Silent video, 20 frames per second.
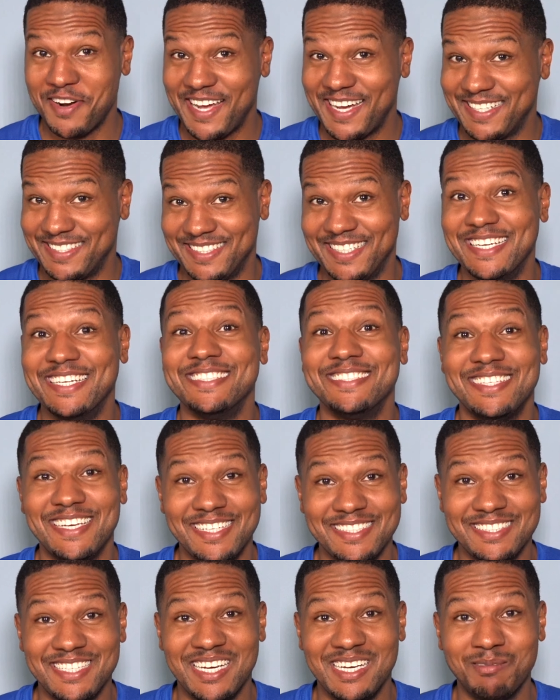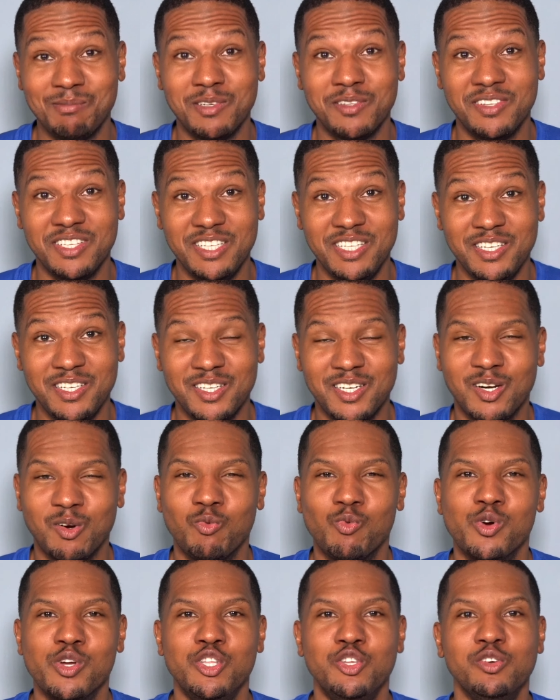right, it's that time of the year
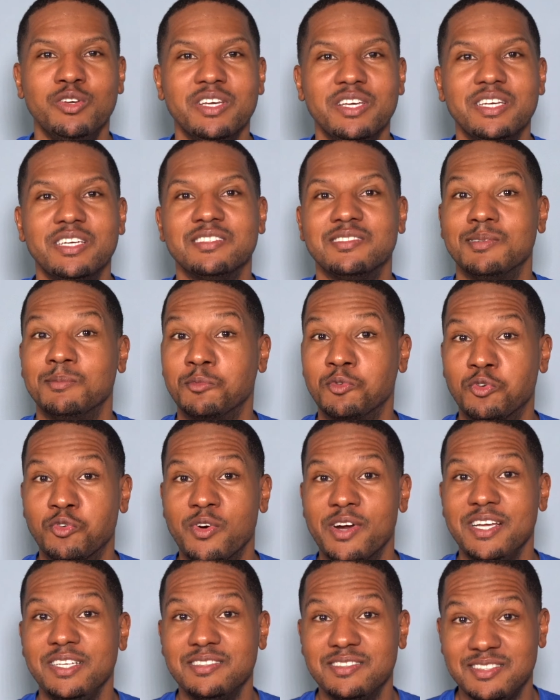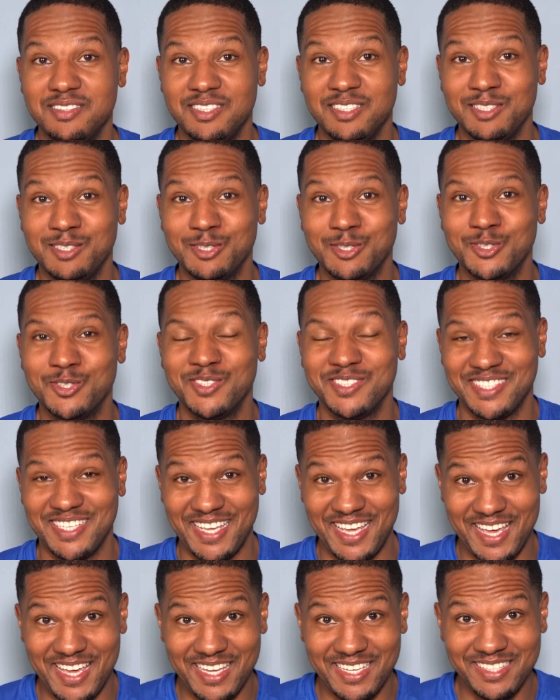where you can get some great steals
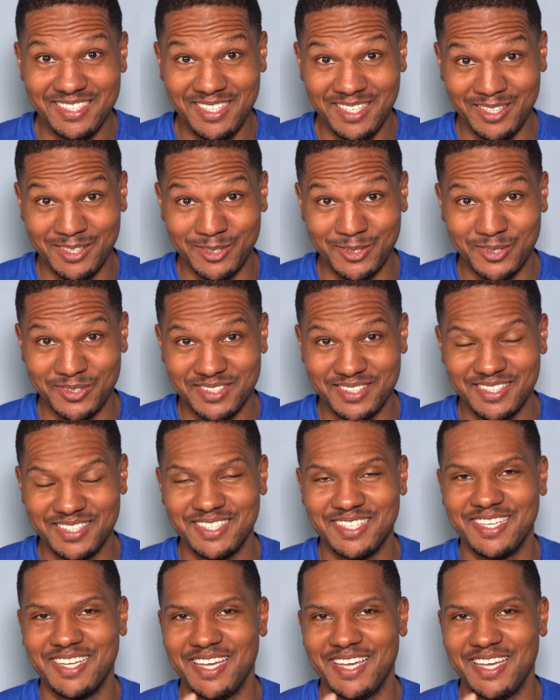and deals.